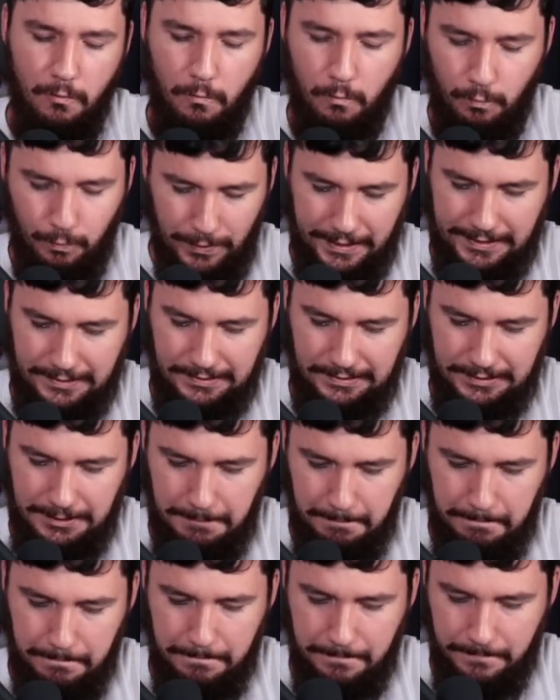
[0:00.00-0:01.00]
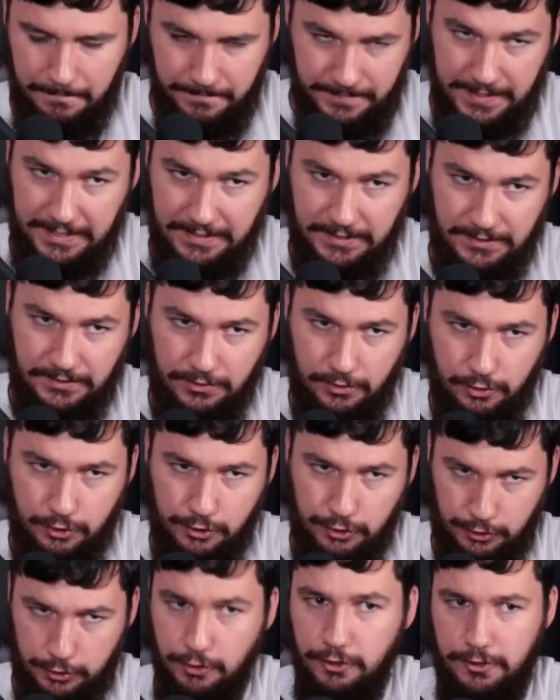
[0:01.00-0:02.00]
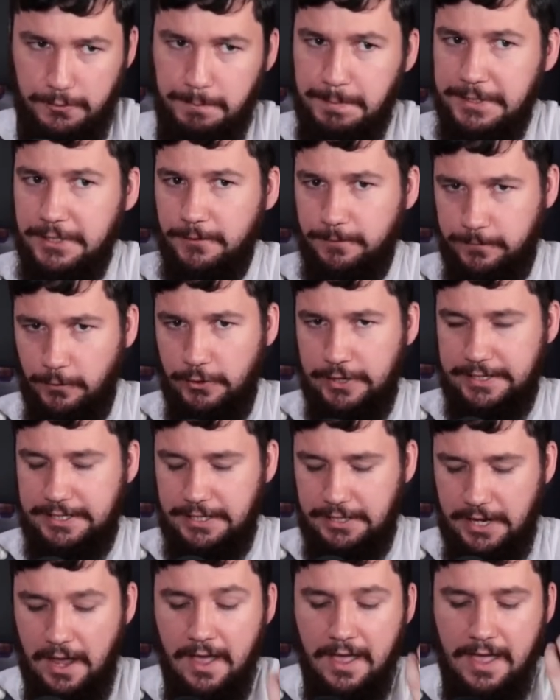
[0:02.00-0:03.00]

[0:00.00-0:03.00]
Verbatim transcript: Well, this should be avoided,